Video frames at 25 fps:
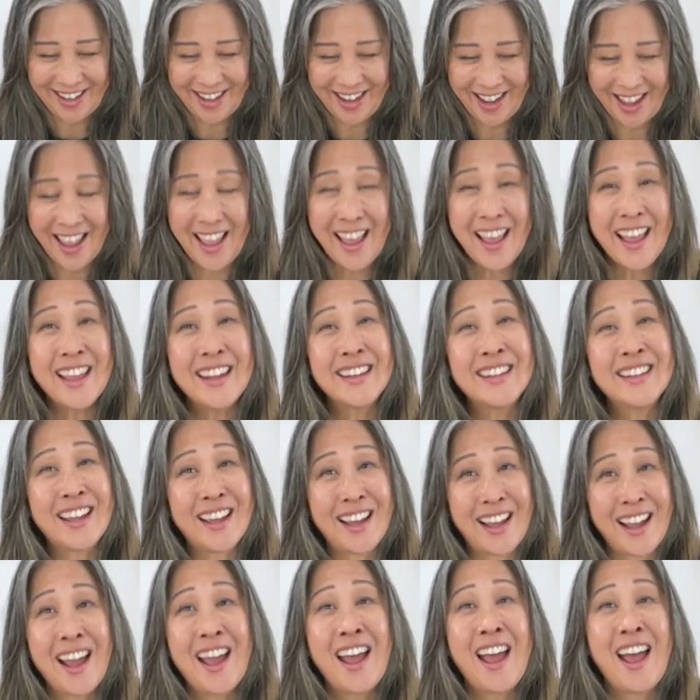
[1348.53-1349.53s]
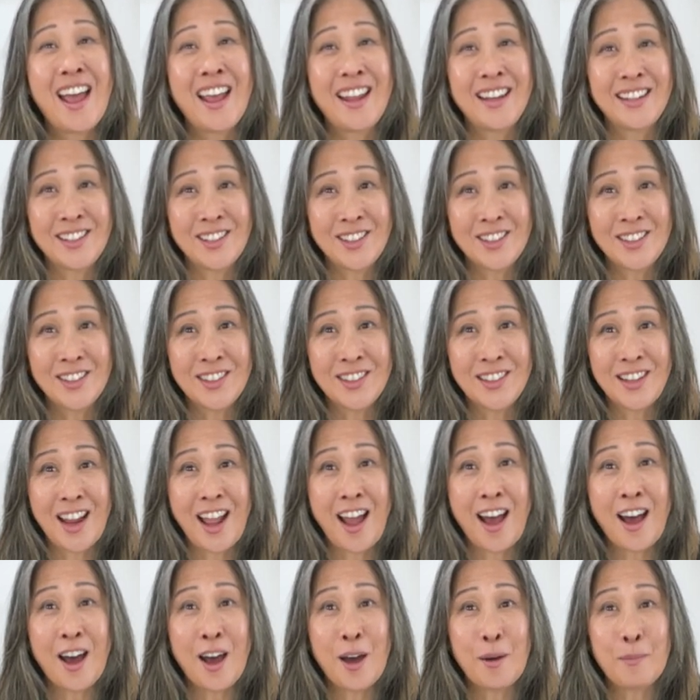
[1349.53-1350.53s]
And
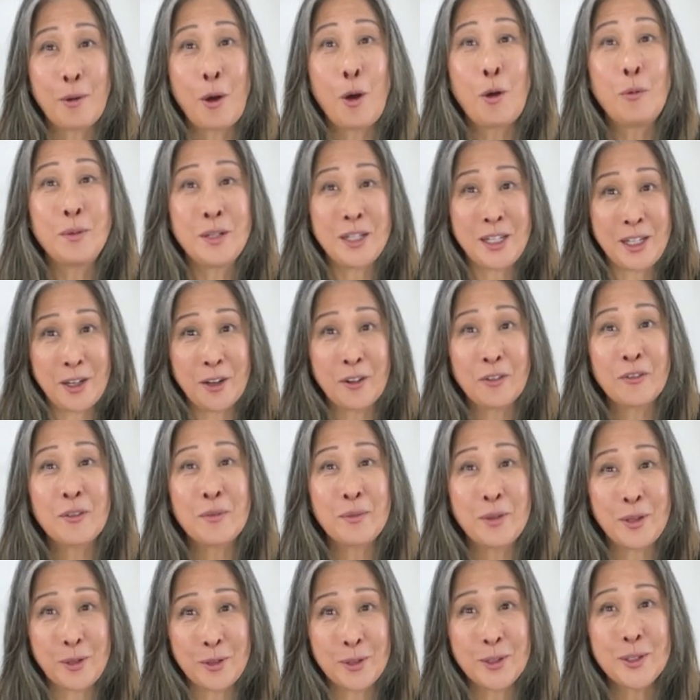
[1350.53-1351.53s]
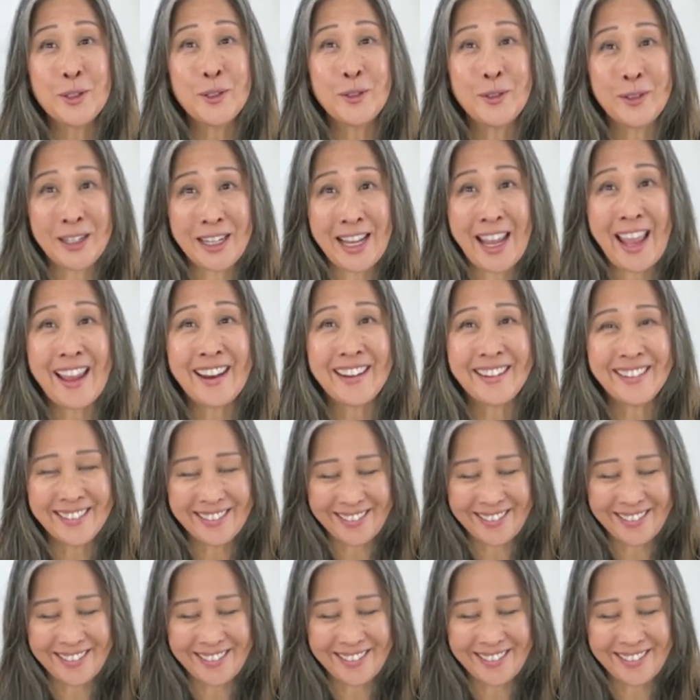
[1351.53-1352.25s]
hope to hear from you soon again.